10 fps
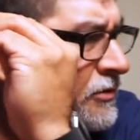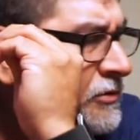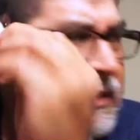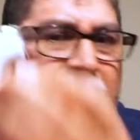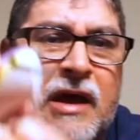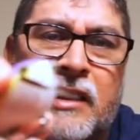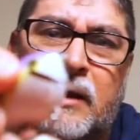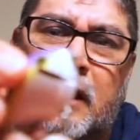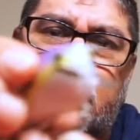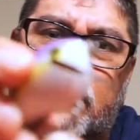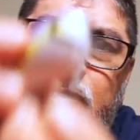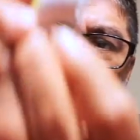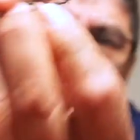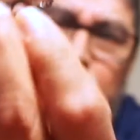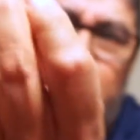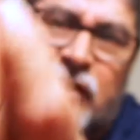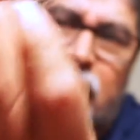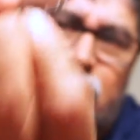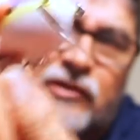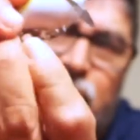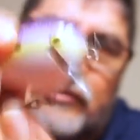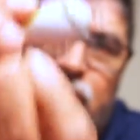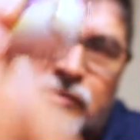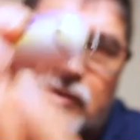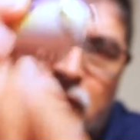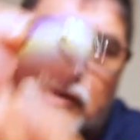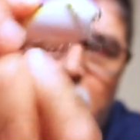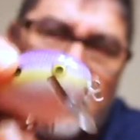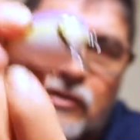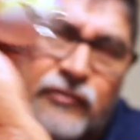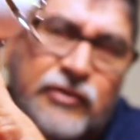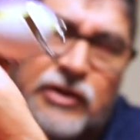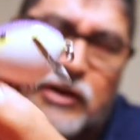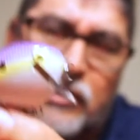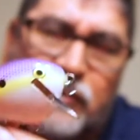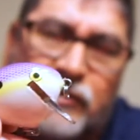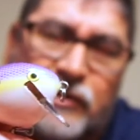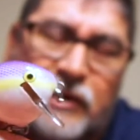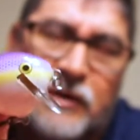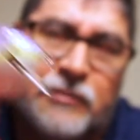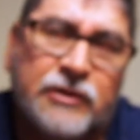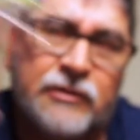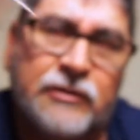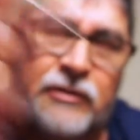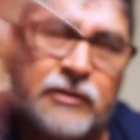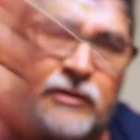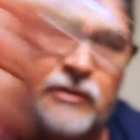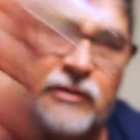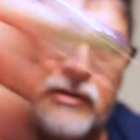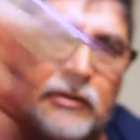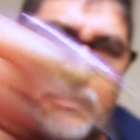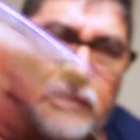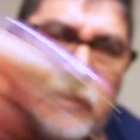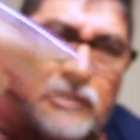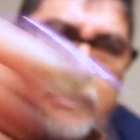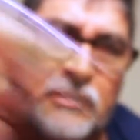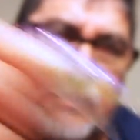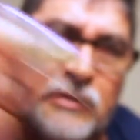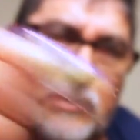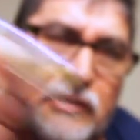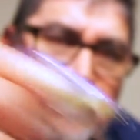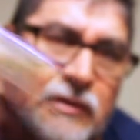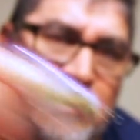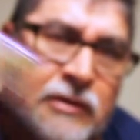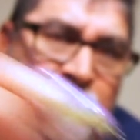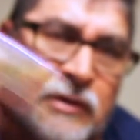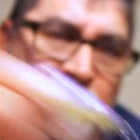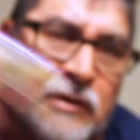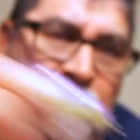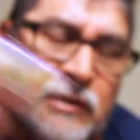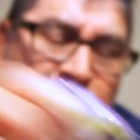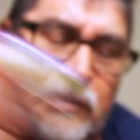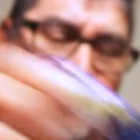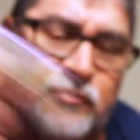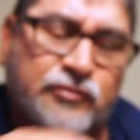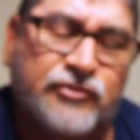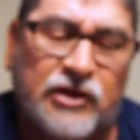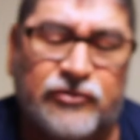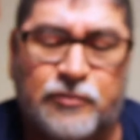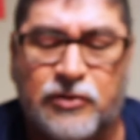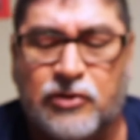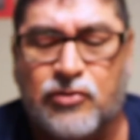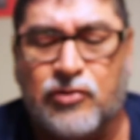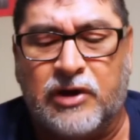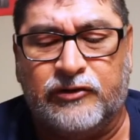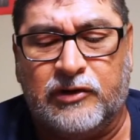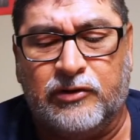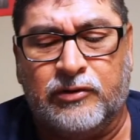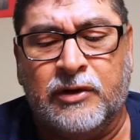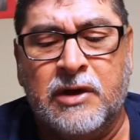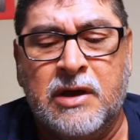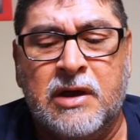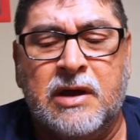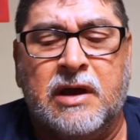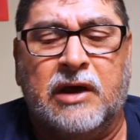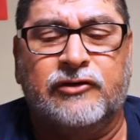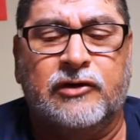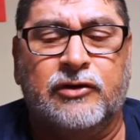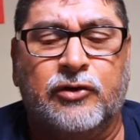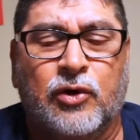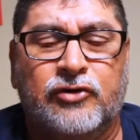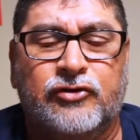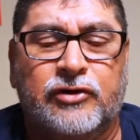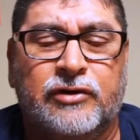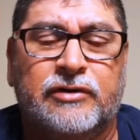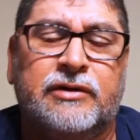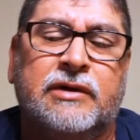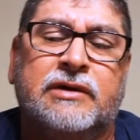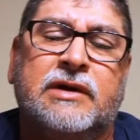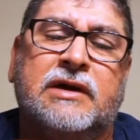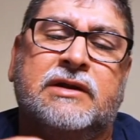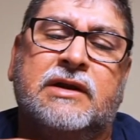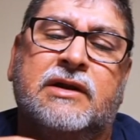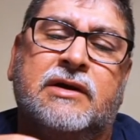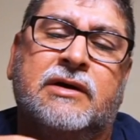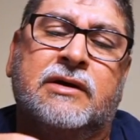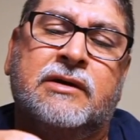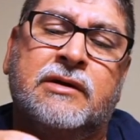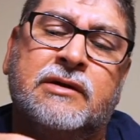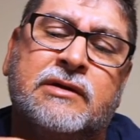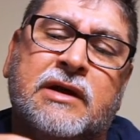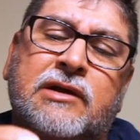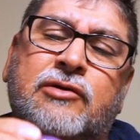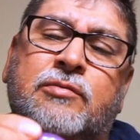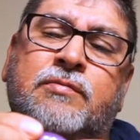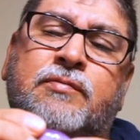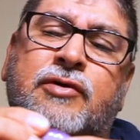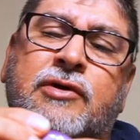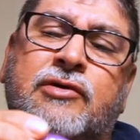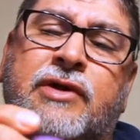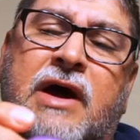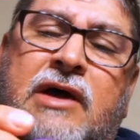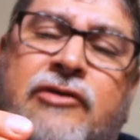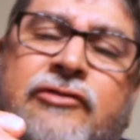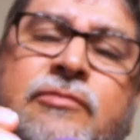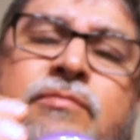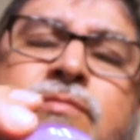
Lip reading: Yeah, it has a little noise. It has a little, I don't know if you can hear it or not, but it sounds pretty cool. It has a little noise on there. Like the, got a little pretty good eyes.